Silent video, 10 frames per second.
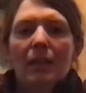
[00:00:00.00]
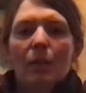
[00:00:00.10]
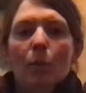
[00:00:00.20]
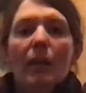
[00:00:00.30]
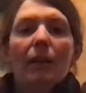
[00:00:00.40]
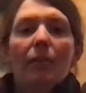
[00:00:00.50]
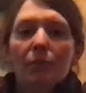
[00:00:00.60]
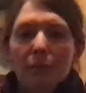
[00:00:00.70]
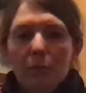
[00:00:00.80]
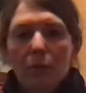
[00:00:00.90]
We have
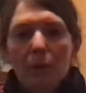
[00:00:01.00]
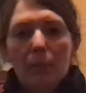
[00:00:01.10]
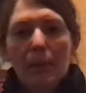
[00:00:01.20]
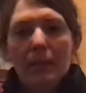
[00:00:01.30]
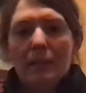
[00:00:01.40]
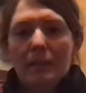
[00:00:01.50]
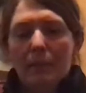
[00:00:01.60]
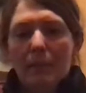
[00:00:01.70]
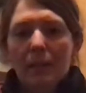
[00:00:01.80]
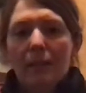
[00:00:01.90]
lived through a
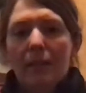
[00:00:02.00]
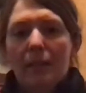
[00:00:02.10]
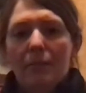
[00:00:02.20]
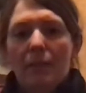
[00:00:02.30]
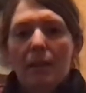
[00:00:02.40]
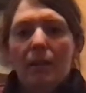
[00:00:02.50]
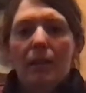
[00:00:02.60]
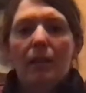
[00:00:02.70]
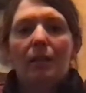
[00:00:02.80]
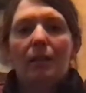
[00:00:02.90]
pandemic, a
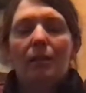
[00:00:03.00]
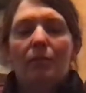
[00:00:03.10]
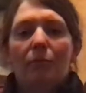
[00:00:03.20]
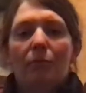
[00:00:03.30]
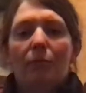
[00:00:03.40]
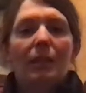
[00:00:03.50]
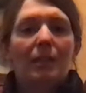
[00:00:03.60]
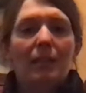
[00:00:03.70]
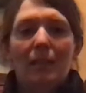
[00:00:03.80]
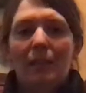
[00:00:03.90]
very
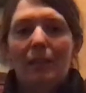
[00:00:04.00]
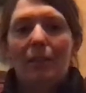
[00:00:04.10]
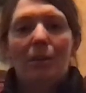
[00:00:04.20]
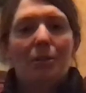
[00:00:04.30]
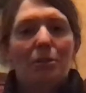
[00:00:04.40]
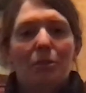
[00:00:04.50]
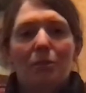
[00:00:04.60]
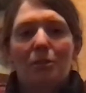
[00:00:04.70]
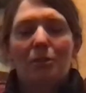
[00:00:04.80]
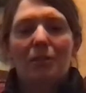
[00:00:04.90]
conflicting and
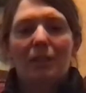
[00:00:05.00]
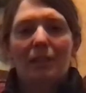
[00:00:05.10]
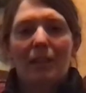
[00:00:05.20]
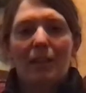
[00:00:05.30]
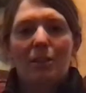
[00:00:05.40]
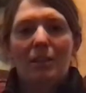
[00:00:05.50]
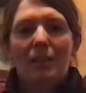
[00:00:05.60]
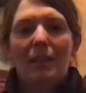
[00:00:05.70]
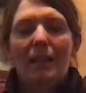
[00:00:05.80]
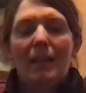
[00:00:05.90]
controversial
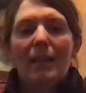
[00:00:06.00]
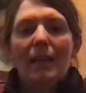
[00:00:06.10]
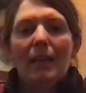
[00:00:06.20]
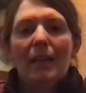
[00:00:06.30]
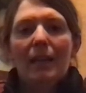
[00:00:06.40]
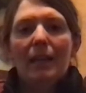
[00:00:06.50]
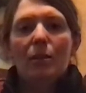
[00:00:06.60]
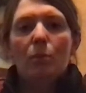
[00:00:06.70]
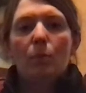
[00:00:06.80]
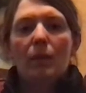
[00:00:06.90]
election,
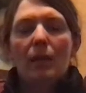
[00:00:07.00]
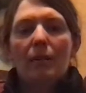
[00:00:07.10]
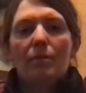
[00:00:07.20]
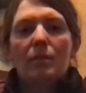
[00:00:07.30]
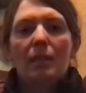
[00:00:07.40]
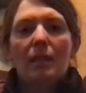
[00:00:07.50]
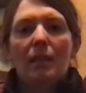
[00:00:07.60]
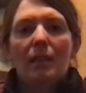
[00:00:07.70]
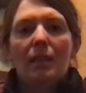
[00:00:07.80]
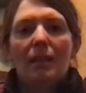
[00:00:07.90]
and we have
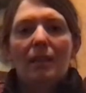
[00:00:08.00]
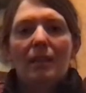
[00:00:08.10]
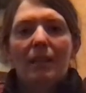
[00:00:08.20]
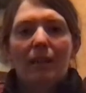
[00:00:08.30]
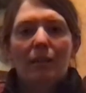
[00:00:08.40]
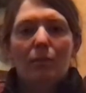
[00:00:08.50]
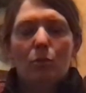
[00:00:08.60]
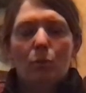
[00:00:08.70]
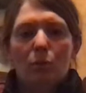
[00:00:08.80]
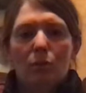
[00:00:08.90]
seen the death of
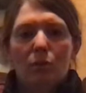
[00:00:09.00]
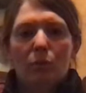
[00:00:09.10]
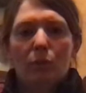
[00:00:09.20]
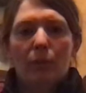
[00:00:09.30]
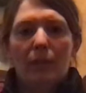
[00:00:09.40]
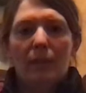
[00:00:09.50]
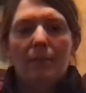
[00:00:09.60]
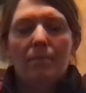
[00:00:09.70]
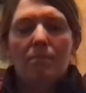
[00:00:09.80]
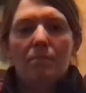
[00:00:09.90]
George Floyd.
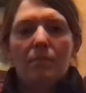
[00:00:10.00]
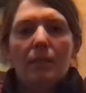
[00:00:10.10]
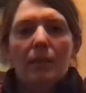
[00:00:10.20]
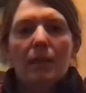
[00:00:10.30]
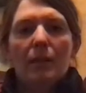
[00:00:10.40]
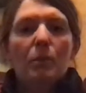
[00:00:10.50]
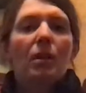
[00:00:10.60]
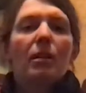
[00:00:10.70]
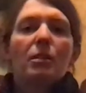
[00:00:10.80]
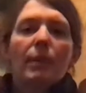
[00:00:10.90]
As we
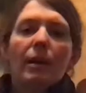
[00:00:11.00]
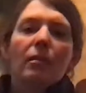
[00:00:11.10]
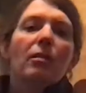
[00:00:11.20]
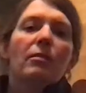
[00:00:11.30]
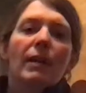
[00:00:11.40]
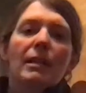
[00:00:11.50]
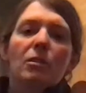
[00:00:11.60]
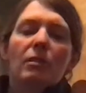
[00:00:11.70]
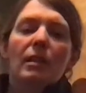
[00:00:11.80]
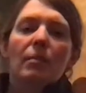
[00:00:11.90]
talked about in our
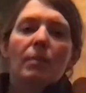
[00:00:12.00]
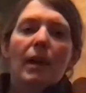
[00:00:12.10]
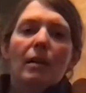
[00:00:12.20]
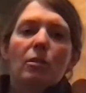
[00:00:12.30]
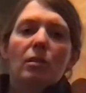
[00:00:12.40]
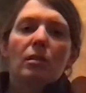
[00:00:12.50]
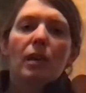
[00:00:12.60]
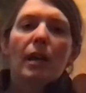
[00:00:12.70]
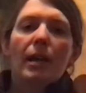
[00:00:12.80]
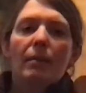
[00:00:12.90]
advisory compassion
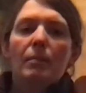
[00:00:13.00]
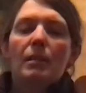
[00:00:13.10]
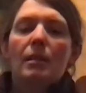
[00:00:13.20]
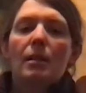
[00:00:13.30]
times,